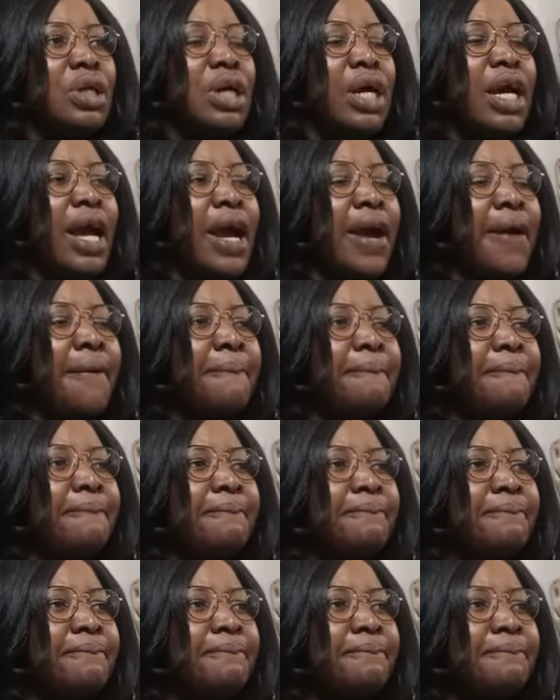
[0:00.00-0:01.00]

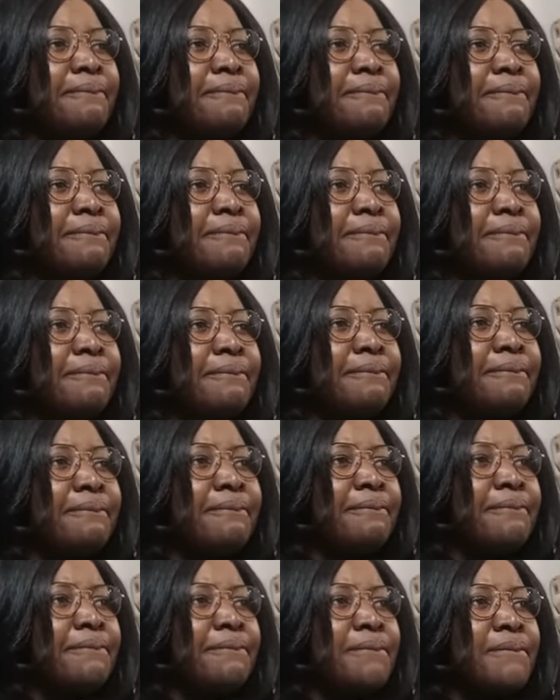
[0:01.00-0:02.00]

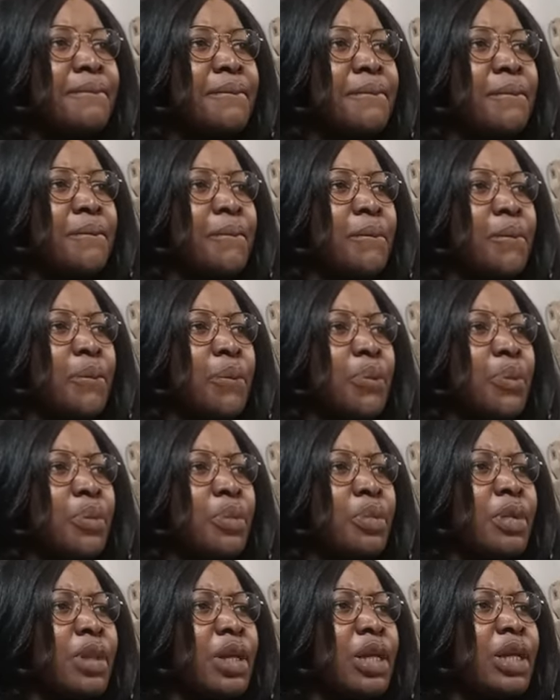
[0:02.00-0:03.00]
It's name for
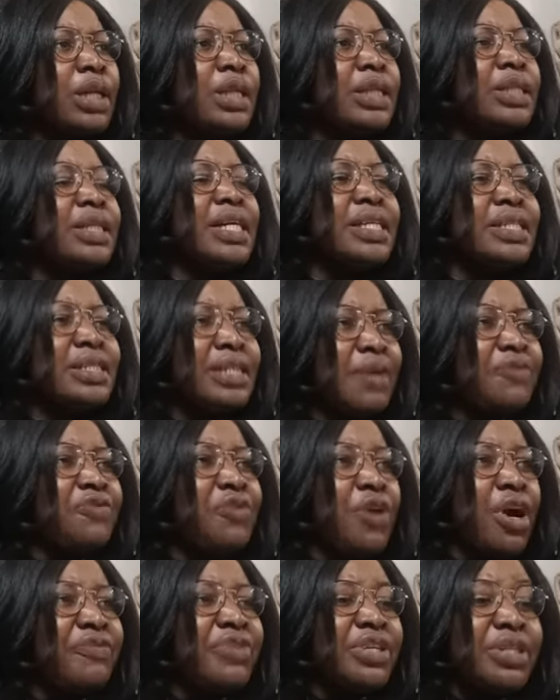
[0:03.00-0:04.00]
everything. There's name
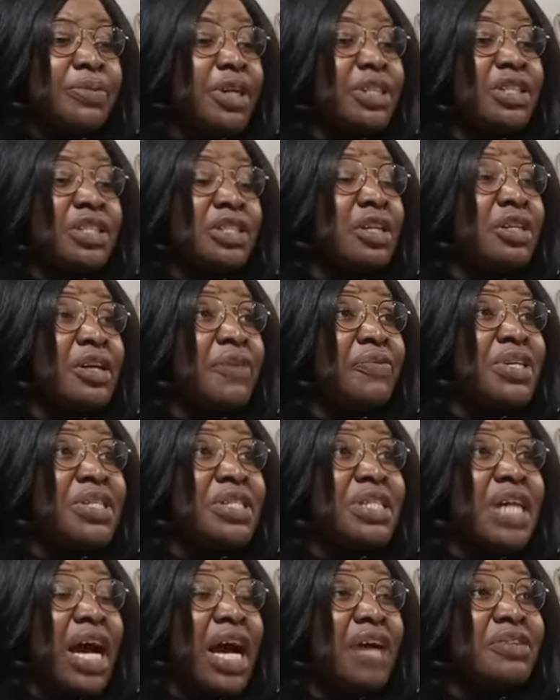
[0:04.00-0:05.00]
for everything, but it's not
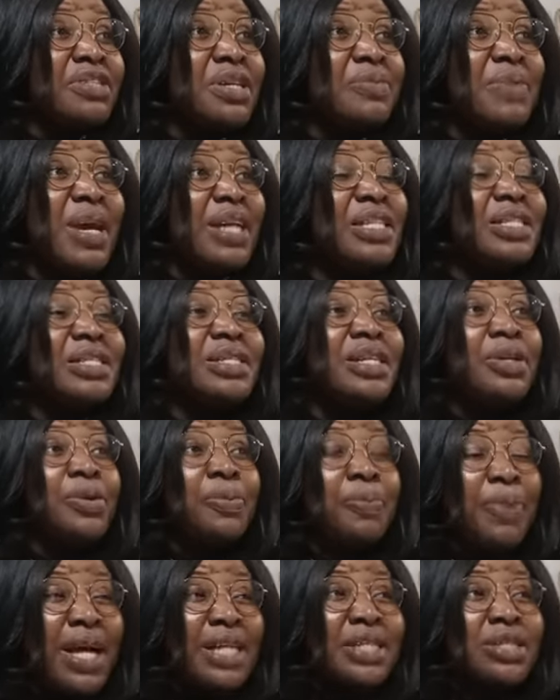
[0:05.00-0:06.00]
everything that has name. Anything they
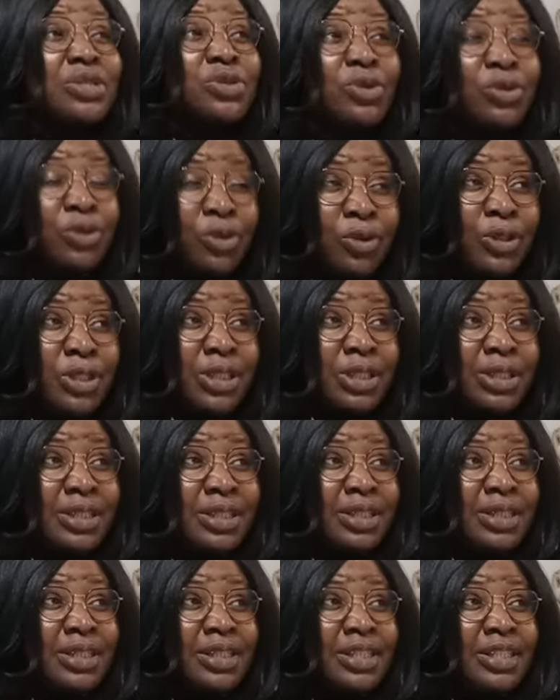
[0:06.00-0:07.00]
don't plant in your
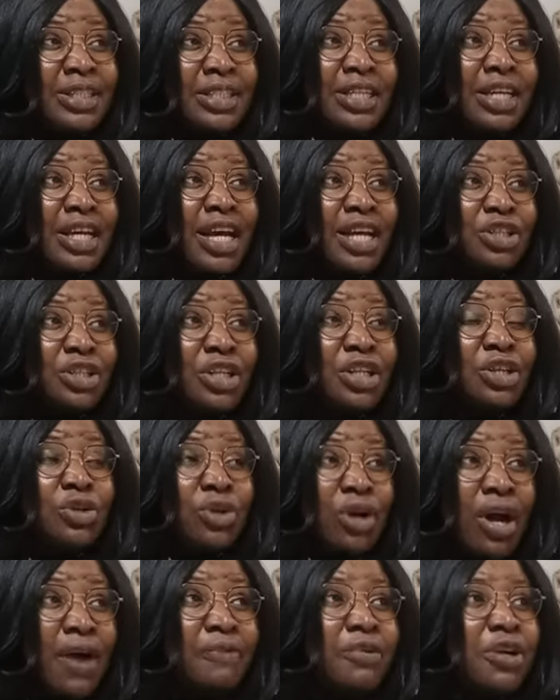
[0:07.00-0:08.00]
country, they actually
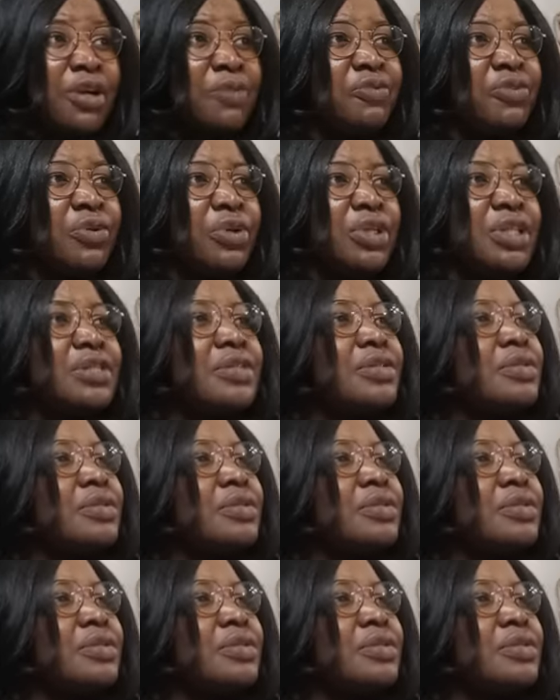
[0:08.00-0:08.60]
don't have name for it.